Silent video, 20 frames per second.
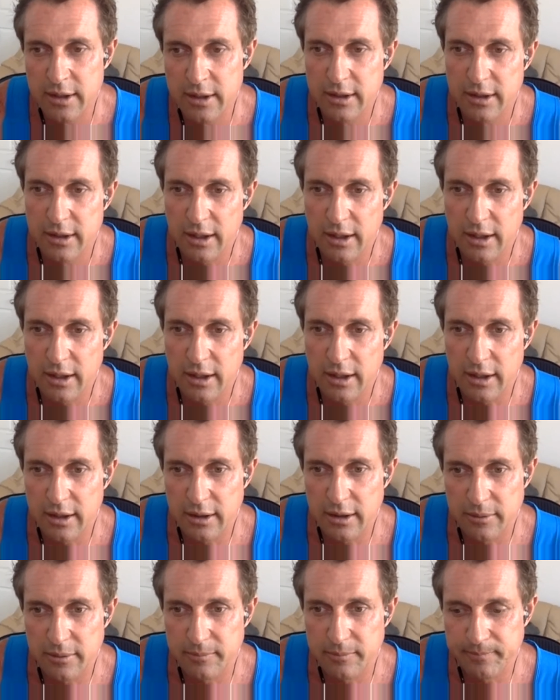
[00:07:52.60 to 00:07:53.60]

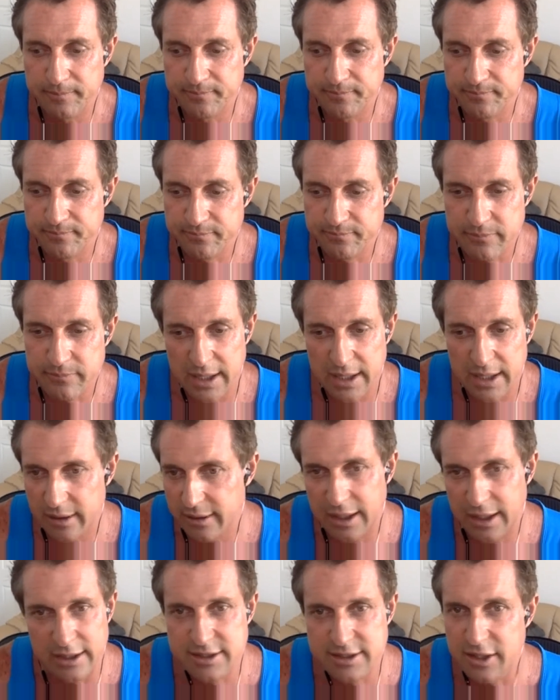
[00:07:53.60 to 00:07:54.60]
um, and like i
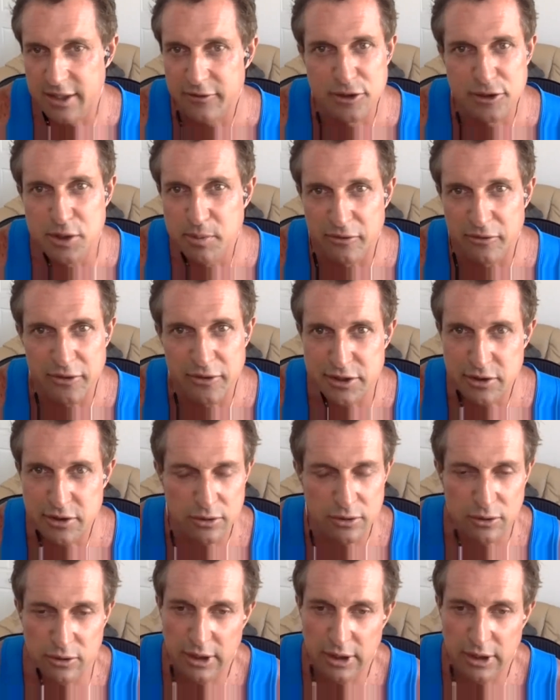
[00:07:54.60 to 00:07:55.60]
said super
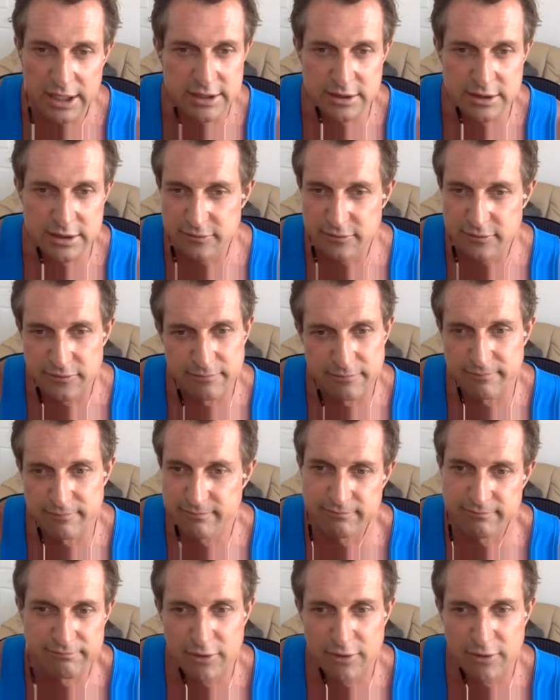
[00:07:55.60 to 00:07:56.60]
physical lots of
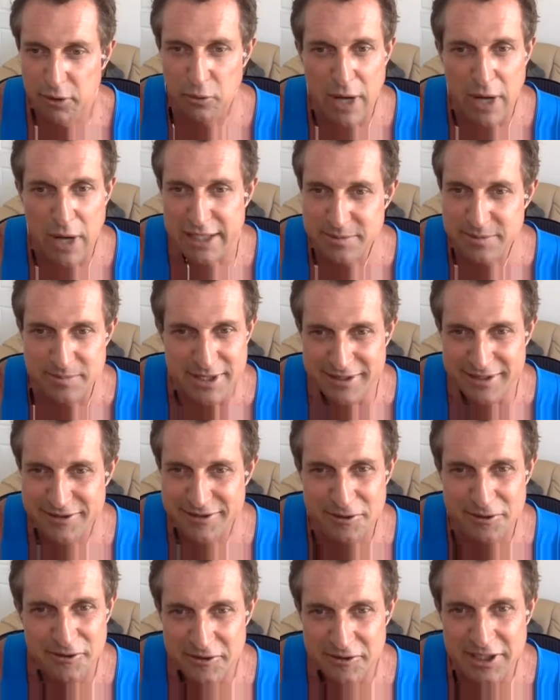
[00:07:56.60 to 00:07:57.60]
harassment sort
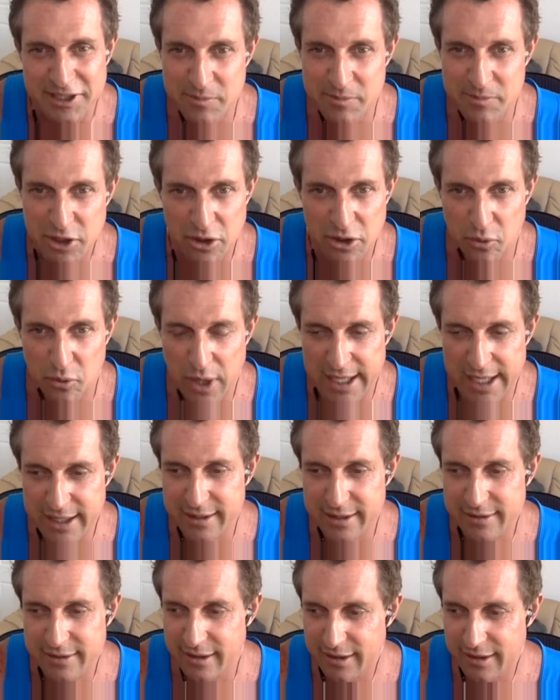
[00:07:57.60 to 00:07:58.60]
of to keep you awake.
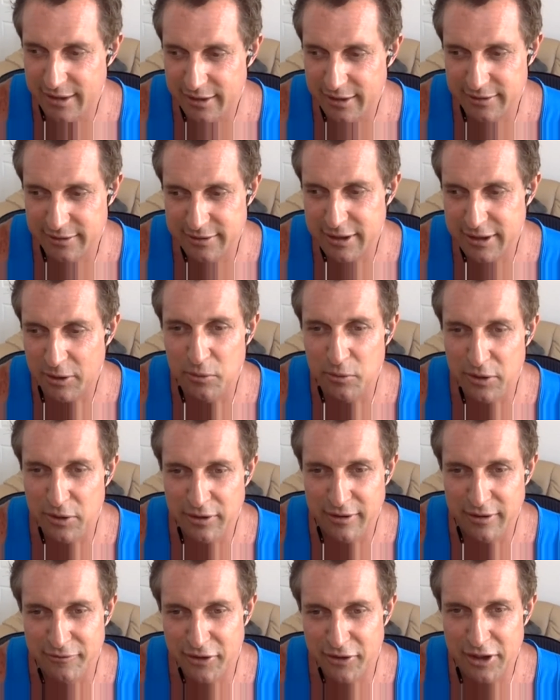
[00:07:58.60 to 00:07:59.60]
Uh, not really
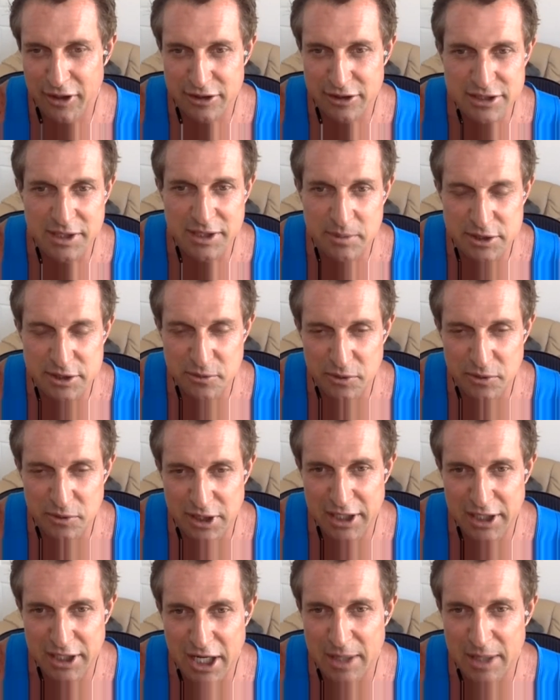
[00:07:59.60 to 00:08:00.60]
falling asleep isn't really
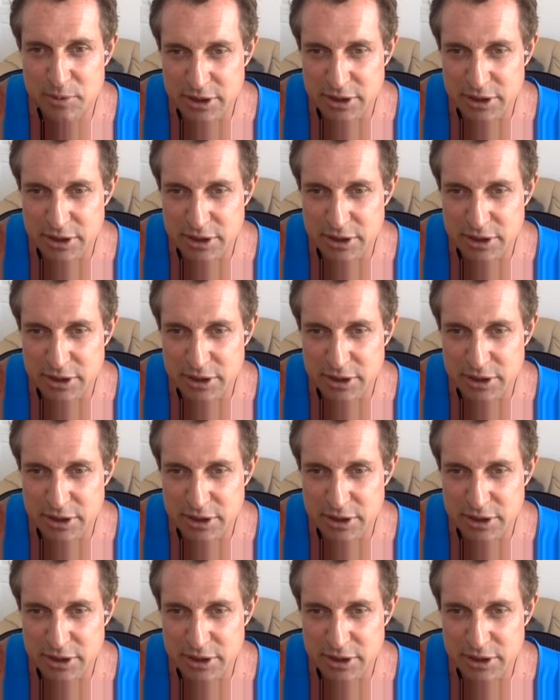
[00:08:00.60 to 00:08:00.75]
an option